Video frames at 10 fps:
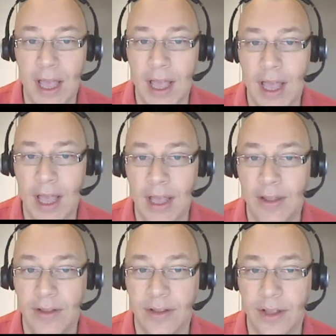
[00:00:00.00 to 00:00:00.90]

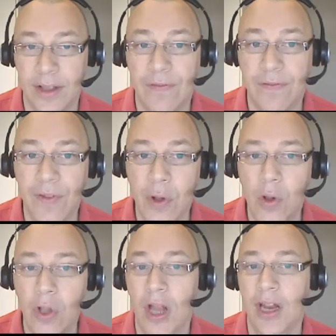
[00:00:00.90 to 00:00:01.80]
a
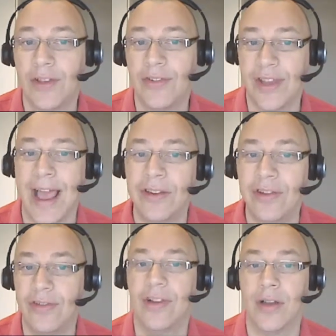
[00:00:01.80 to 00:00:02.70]
full color
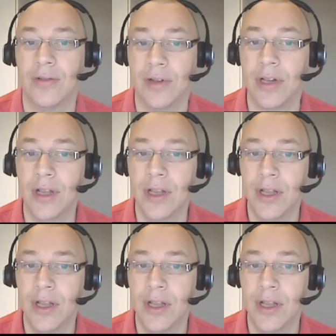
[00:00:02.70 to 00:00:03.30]
sandstone,